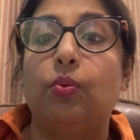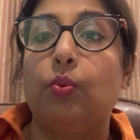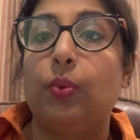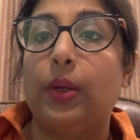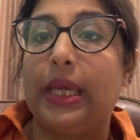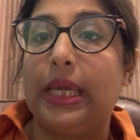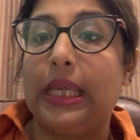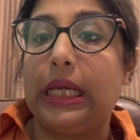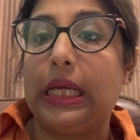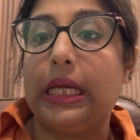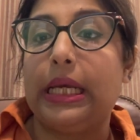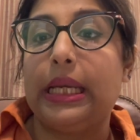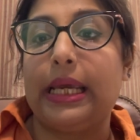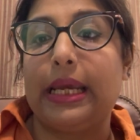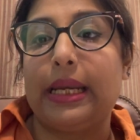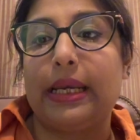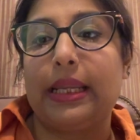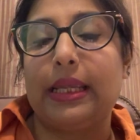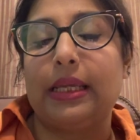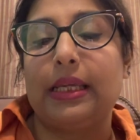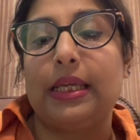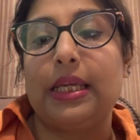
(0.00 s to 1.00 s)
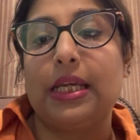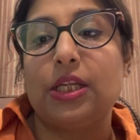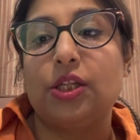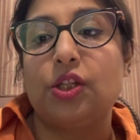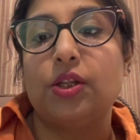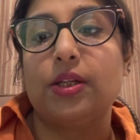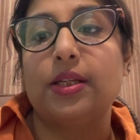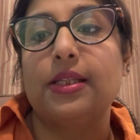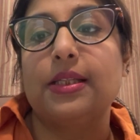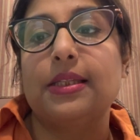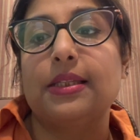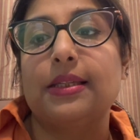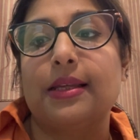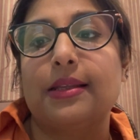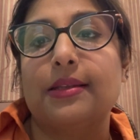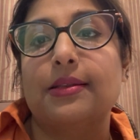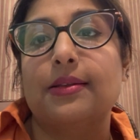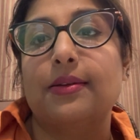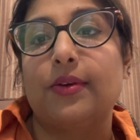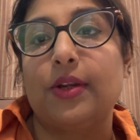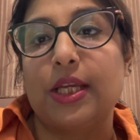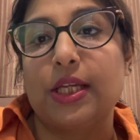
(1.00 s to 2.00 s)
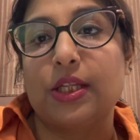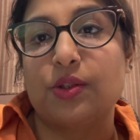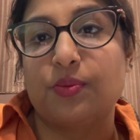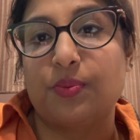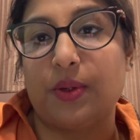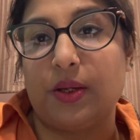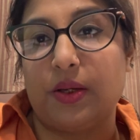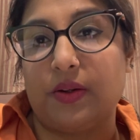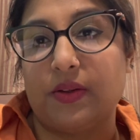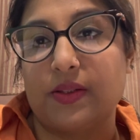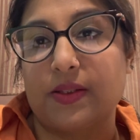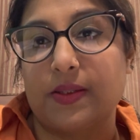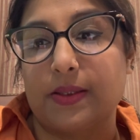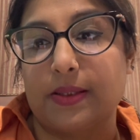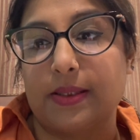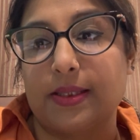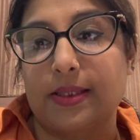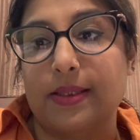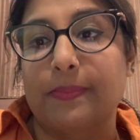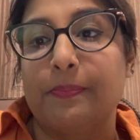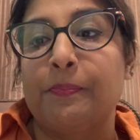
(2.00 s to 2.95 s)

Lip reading: varied and engaging sensory experiences,